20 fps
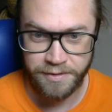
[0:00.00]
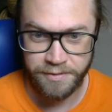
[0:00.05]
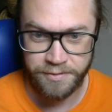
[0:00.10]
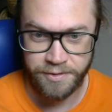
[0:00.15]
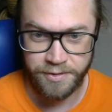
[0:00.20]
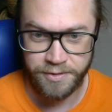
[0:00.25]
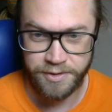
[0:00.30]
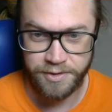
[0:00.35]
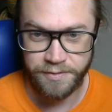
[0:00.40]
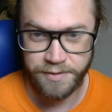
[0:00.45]

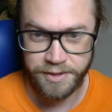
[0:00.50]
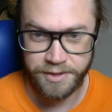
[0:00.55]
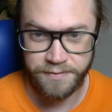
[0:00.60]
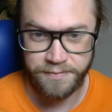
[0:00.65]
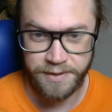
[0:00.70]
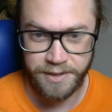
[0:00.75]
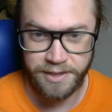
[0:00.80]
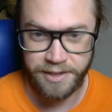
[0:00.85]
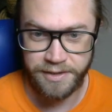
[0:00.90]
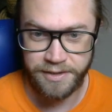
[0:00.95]
just doing
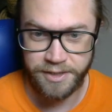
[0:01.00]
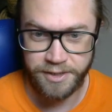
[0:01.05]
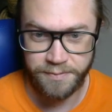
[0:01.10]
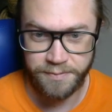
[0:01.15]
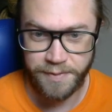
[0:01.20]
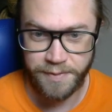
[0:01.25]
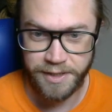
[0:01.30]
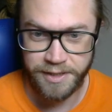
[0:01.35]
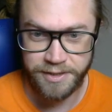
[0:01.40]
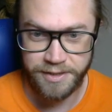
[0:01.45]
something like this
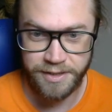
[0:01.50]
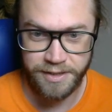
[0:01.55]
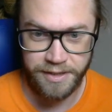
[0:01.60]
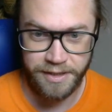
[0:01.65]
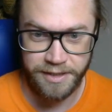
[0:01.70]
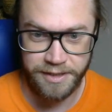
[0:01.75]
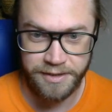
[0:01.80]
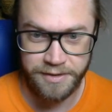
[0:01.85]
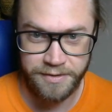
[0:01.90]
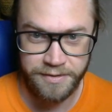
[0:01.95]

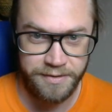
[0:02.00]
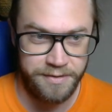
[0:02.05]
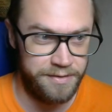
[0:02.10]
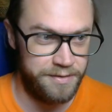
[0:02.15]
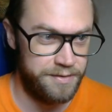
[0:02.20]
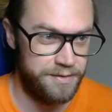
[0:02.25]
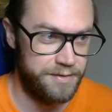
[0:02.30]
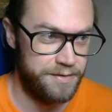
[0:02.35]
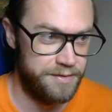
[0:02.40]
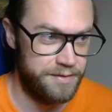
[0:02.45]
basically.
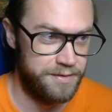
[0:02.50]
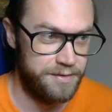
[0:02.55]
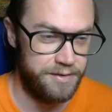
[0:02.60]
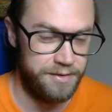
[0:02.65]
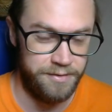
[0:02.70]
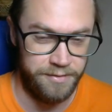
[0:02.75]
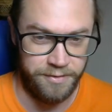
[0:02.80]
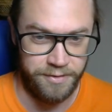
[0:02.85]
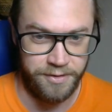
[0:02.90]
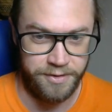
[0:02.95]

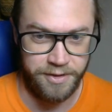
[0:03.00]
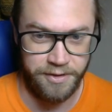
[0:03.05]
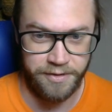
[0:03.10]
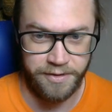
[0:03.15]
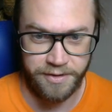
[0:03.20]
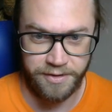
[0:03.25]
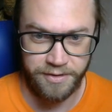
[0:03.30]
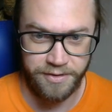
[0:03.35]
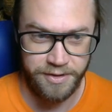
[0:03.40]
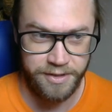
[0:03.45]
It's just going
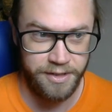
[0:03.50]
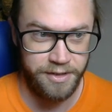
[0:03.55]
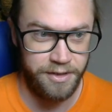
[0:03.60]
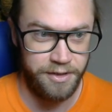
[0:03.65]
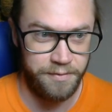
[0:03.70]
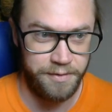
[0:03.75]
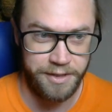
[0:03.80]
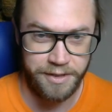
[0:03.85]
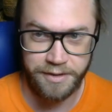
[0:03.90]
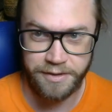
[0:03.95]

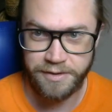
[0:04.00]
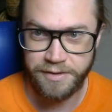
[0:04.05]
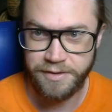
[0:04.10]
continuing.